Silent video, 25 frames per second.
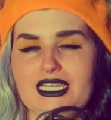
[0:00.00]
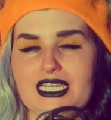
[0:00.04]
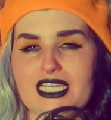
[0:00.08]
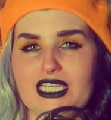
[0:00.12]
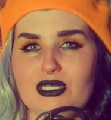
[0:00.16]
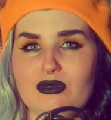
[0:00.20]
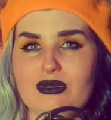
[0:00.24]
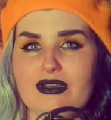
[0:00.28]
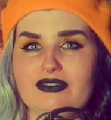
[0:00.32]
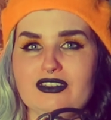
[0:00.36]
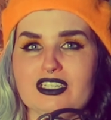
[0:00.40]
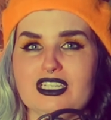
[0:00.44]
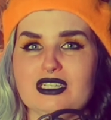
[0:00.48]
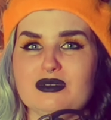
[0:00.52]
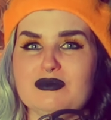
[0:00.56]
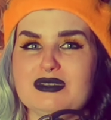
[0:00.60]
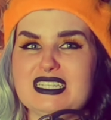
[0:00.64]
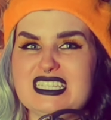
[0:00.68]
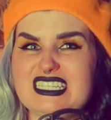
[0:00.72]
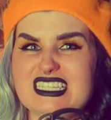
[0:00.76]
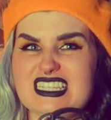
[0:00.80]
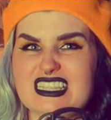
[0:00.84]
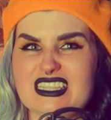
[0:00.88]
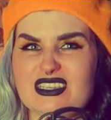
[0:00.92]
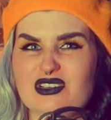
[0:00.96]
Whoever
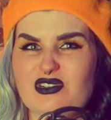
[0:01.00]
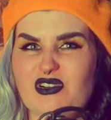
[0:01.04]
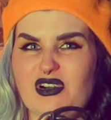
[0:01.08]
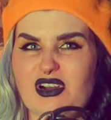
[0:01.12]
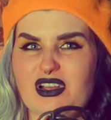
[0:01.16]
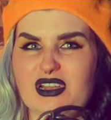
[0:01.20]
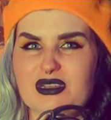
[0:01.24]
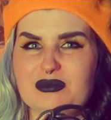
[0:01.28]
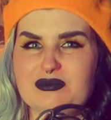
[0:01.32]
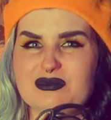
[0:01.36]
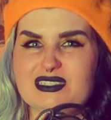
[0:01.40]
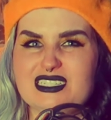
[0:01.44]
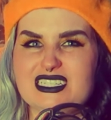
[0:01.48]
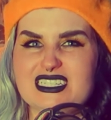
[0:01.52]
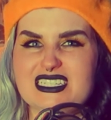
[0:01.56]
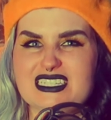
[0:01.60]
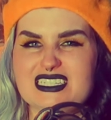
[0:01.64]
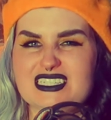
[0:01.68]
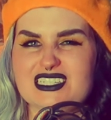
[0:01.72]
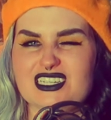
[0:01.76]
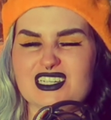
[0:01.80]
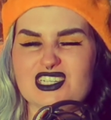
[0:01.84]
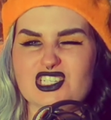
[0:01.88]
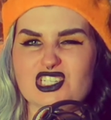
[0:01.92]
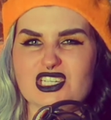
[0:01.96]
committed the crime didn't
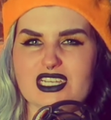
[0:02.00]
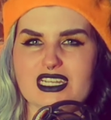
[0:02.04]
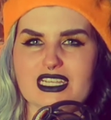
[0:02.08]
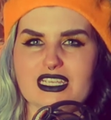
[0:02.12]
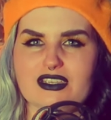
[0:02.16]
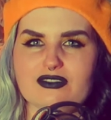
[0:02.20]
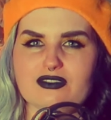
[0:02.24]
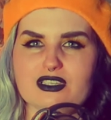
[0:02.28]
touch any